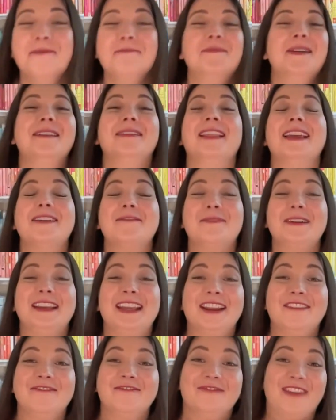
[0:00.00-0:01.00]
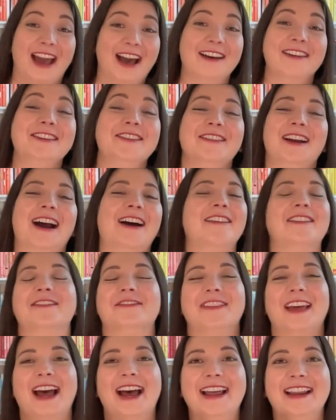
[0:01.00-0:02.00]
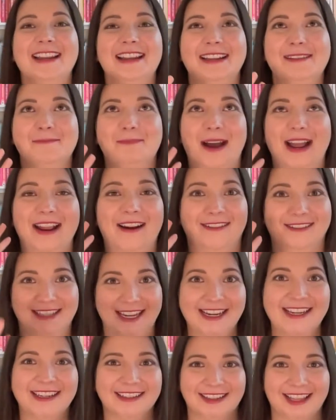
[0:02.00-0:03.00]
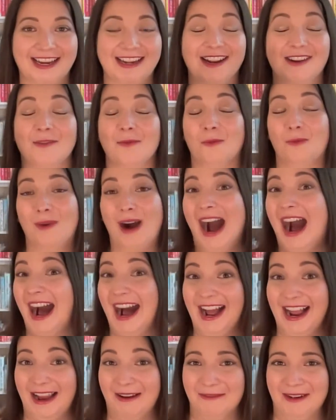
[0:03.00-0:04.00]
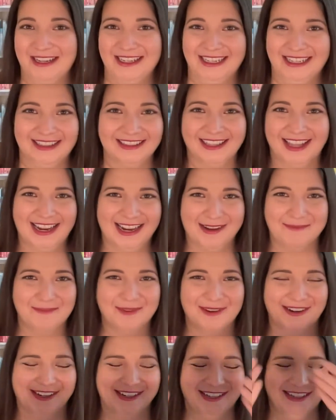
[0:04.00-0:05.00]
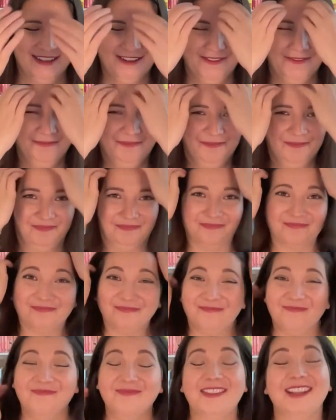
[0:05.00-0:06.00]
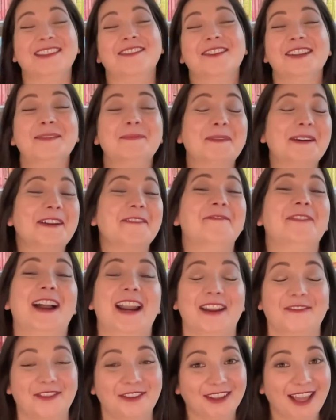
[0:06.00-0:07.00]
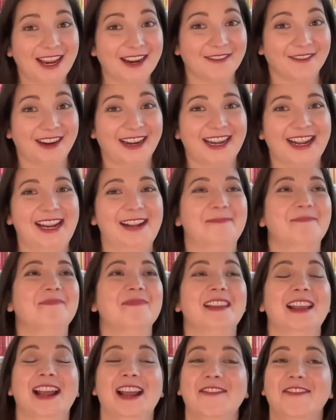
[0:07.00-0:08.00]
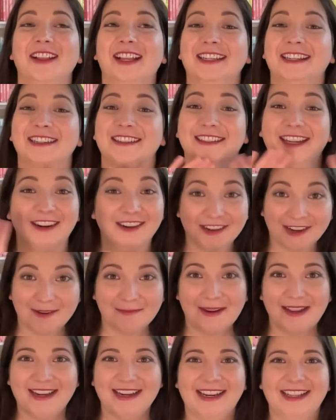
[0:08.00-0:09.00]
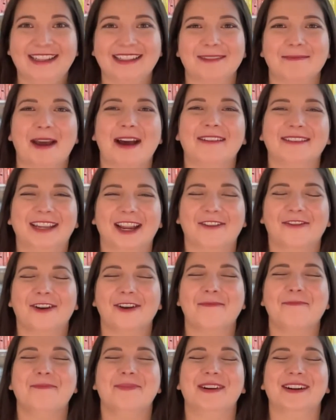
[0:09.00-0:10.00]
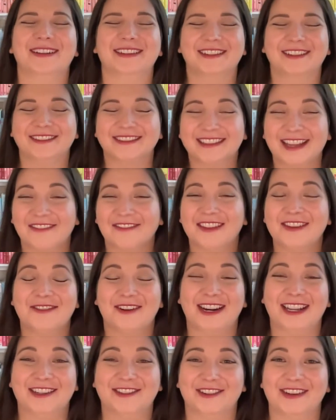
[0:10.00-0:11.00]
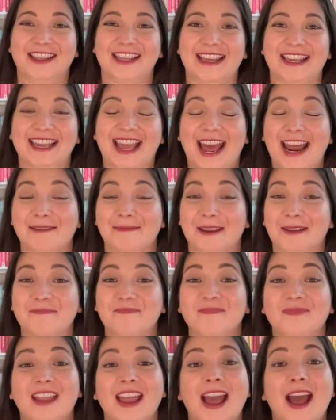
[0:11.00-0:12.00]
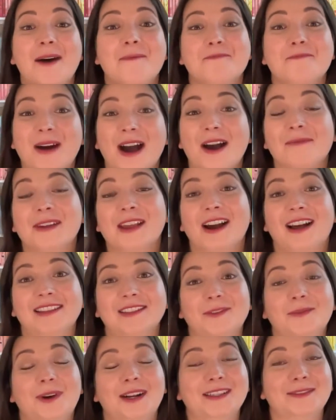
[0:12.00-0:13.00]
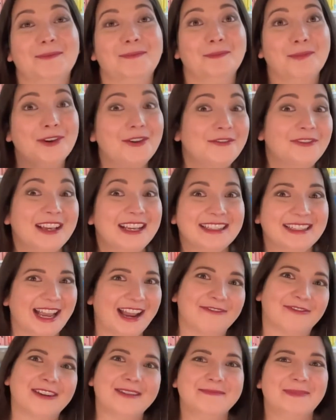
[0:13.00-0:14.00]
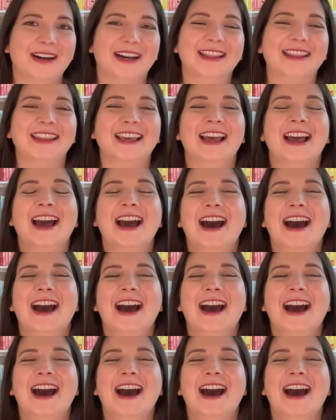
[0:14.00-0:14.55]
But like, we get value out of that by articulating why we didn't like a book too. So it's pretty fun. If you like reading, if you like to share your opinions about different books, you'll definitely want to join the Academy. But we also watch movies every month.